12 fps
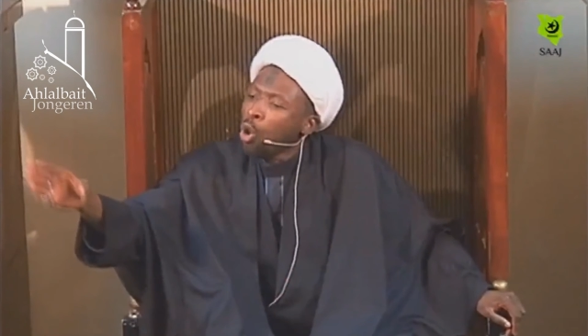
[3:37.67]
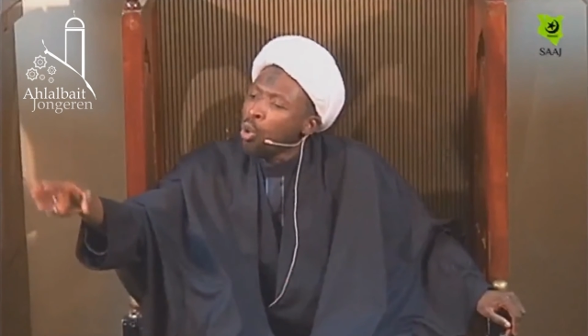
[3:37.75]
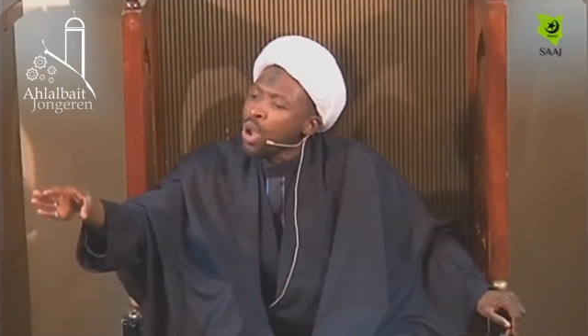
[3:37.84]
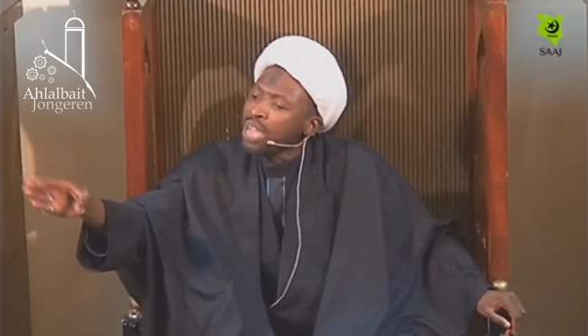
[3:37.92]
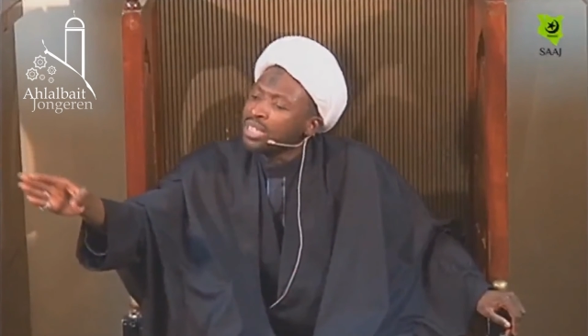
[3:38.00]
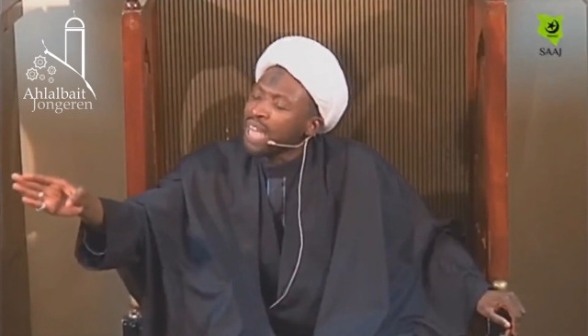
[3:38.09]

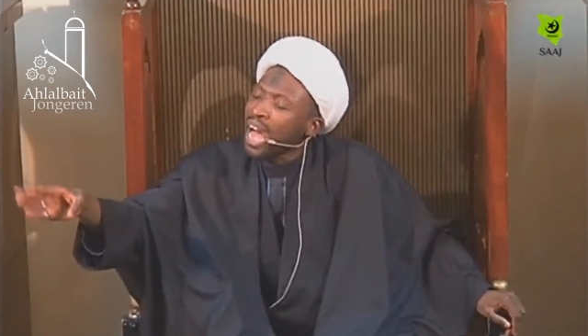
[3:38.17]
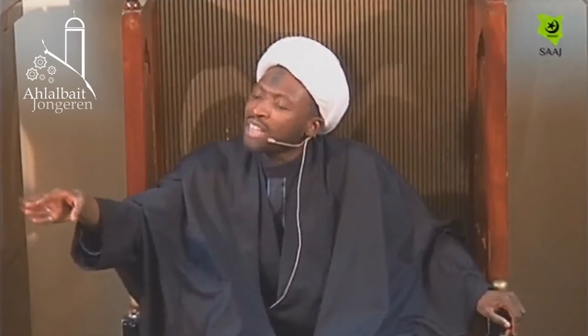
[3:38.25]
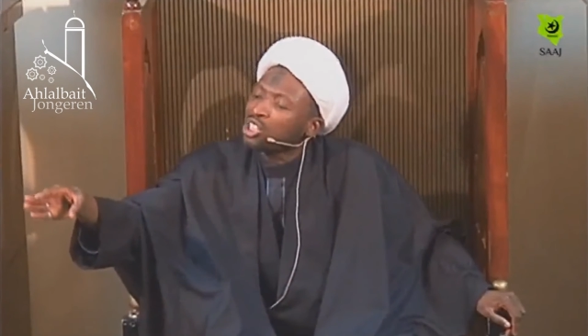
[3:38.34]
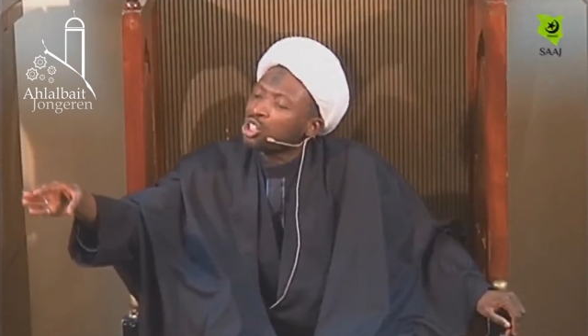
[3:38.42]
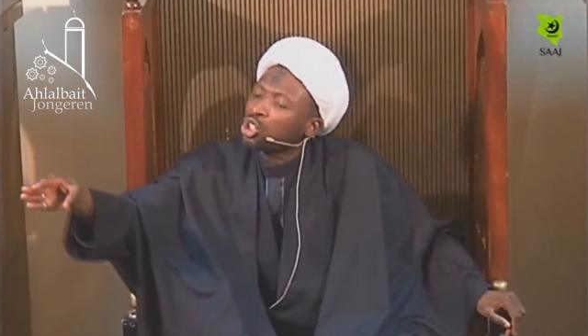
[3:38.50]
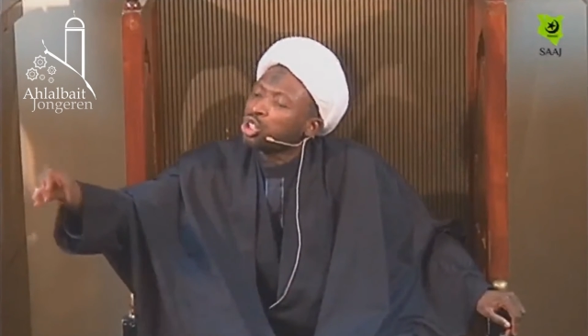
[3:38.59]
who is
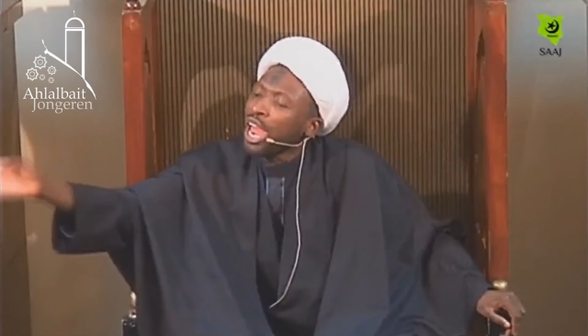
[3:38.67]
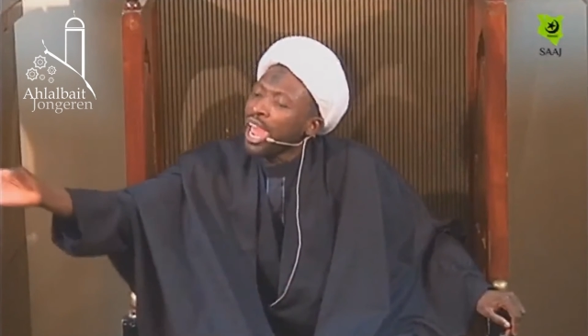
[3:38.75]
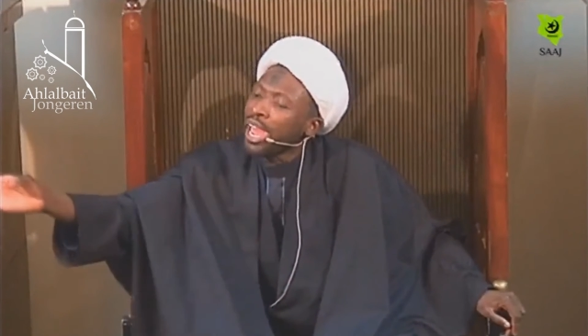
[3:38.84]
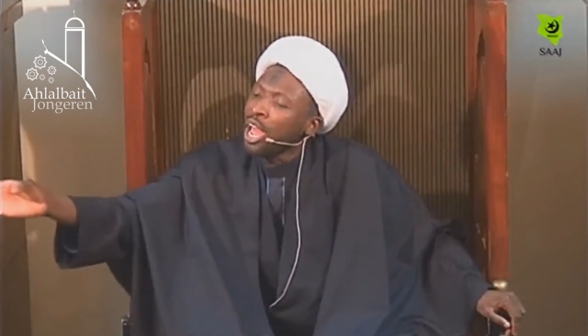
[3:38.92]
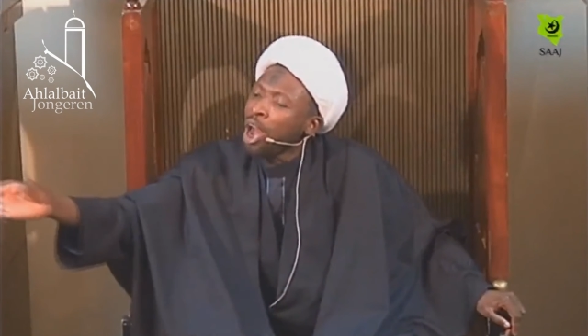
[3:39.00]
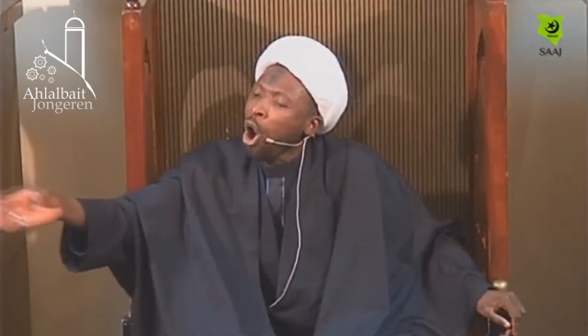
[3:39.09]

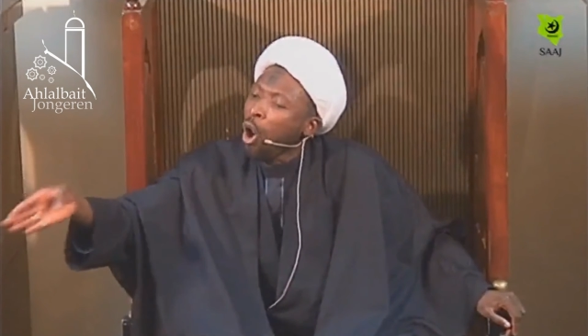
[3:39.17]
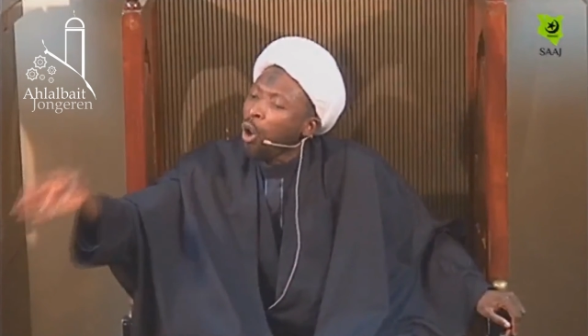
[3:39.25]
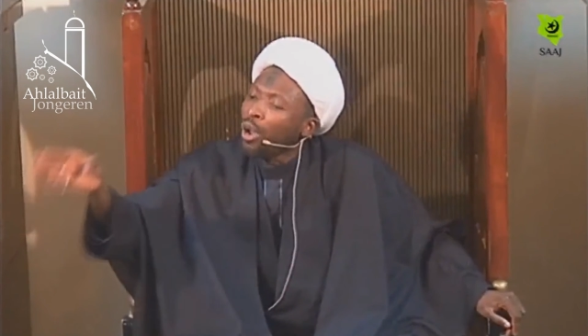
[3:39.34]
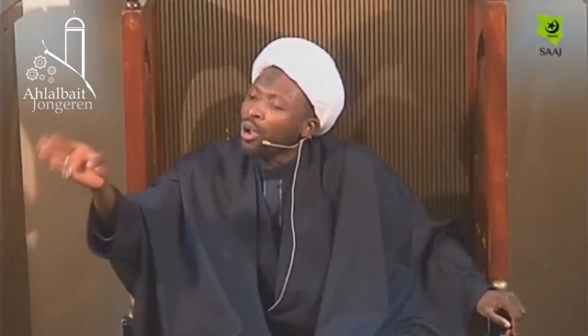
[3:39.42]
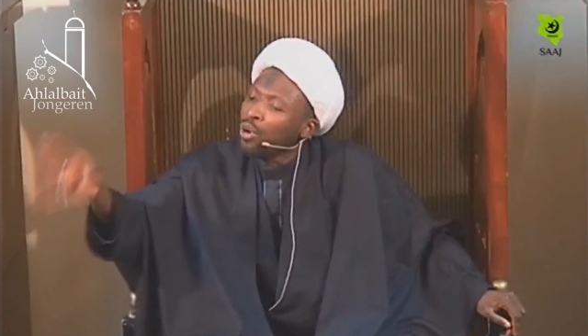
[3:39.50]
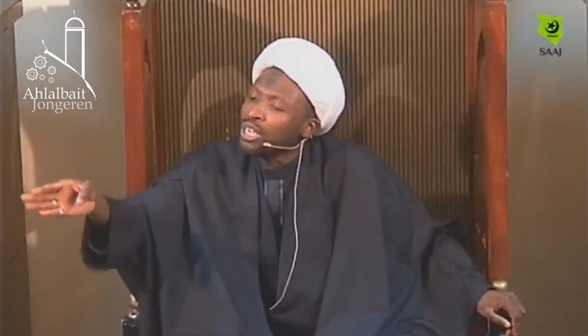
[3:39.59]
astray
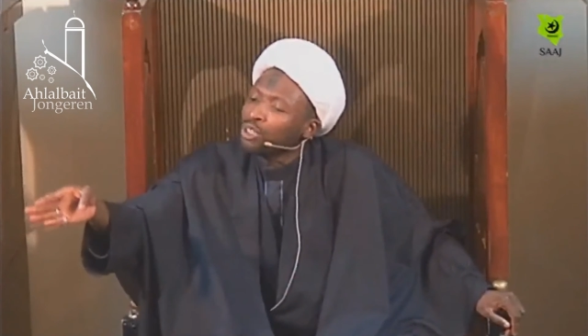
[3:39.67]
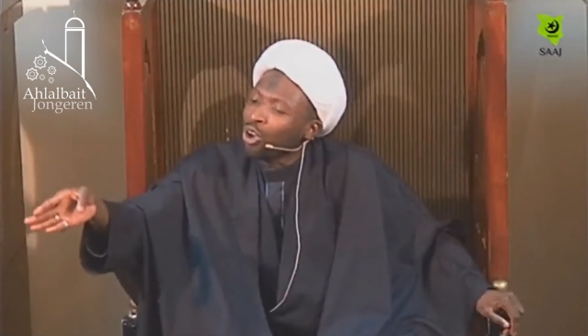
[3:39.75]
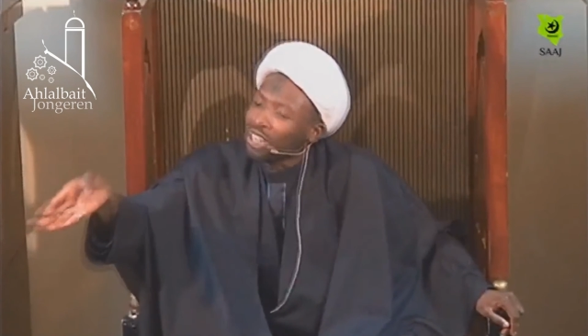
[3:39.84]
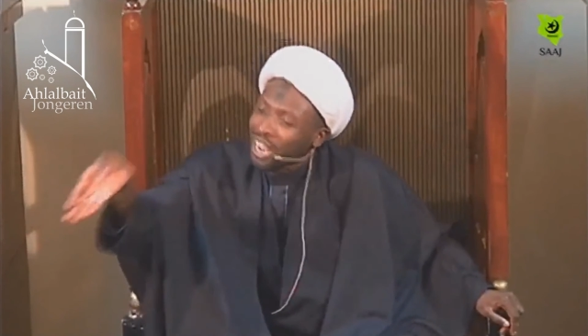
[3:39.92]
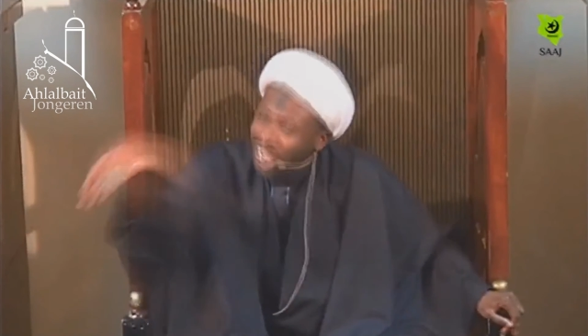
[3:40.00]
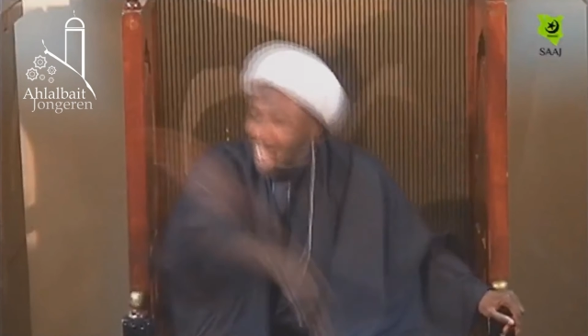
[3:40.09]
or who is
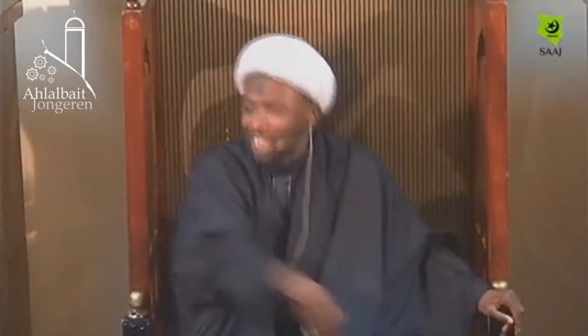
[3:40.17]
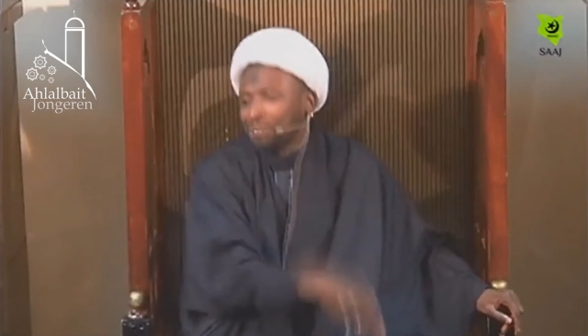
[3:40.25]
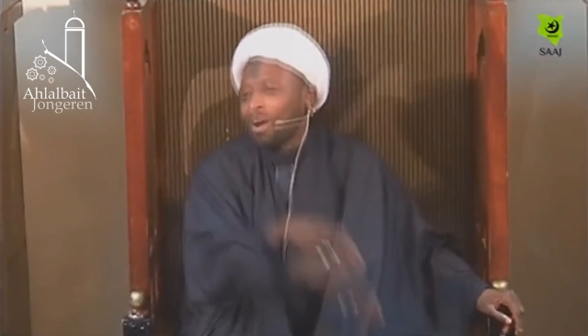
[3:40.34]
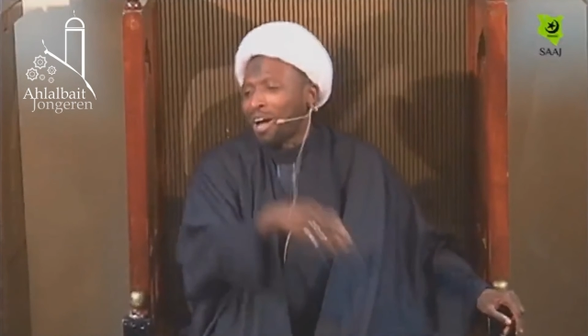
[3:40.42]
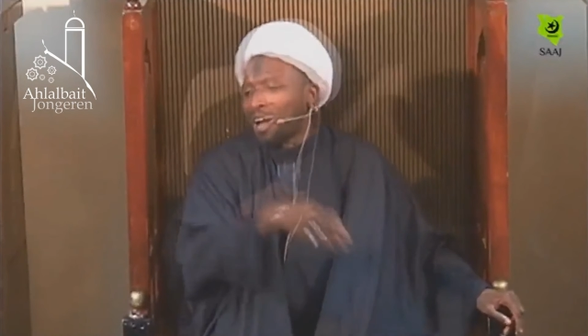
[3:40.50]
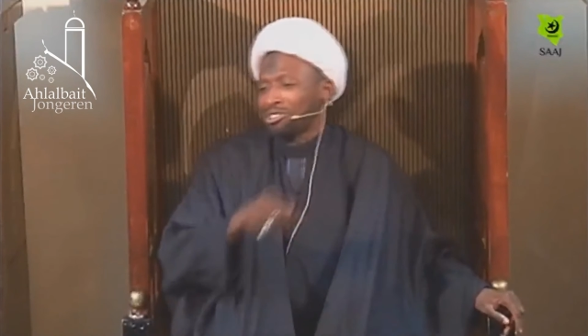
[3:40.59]
on the right
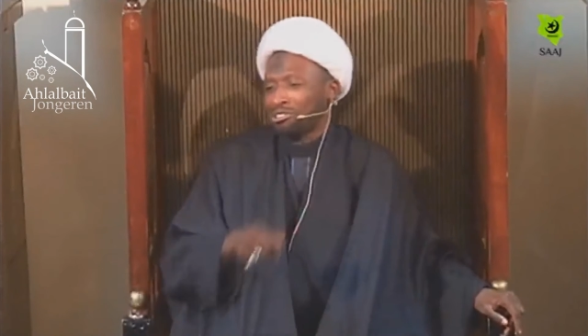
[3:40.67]
path